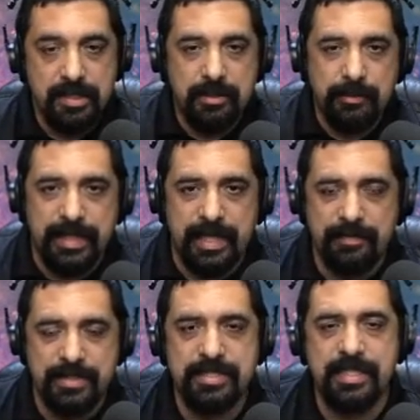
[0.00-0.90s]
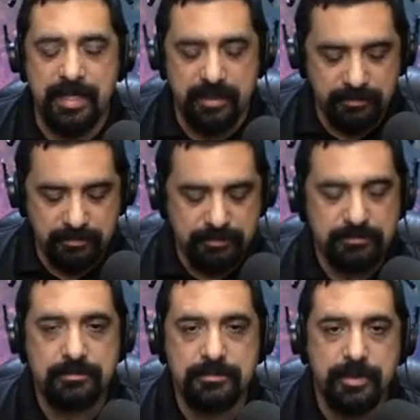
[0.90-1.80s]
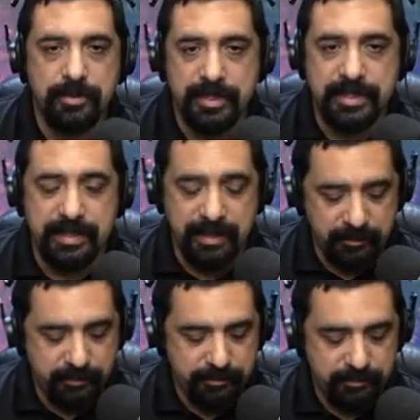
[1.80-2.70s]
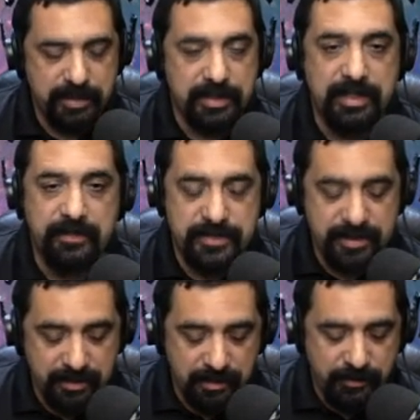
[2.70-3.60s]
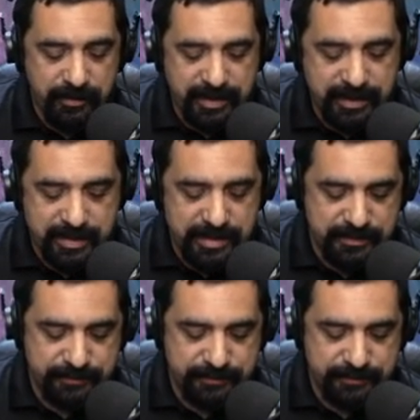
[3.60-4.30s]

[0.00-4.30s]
we have a scale or a key, the key of C, all white keys.